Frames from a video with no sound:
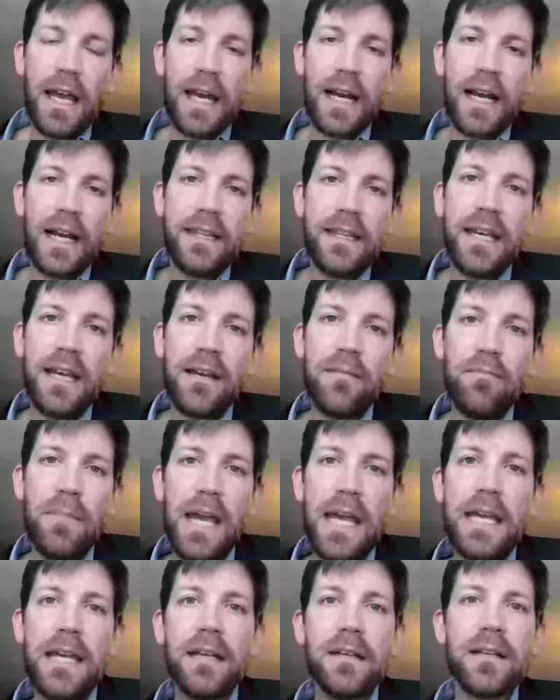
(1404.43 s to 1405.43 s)
And I think
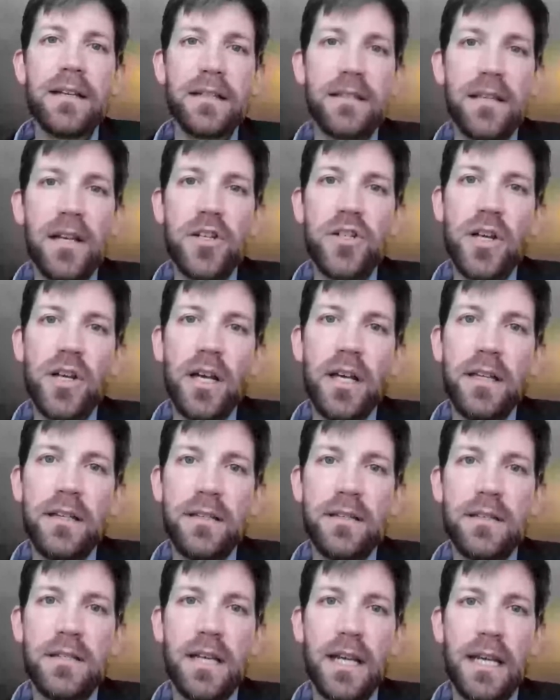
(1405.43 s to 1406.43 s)
making
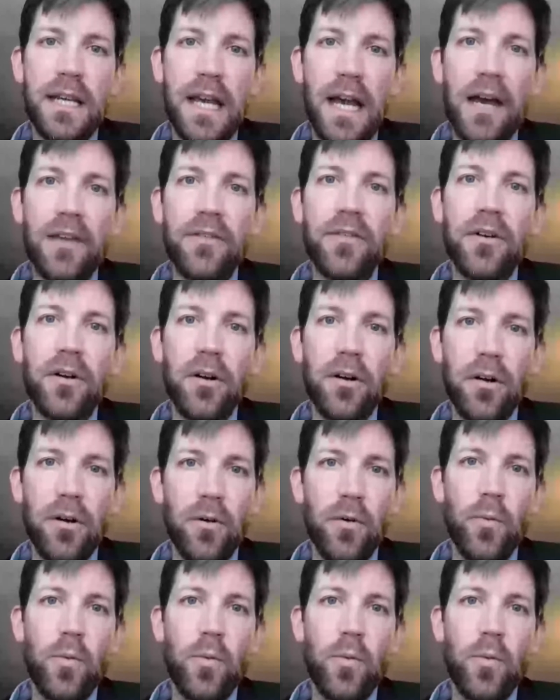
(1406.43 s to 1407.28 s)
decisions together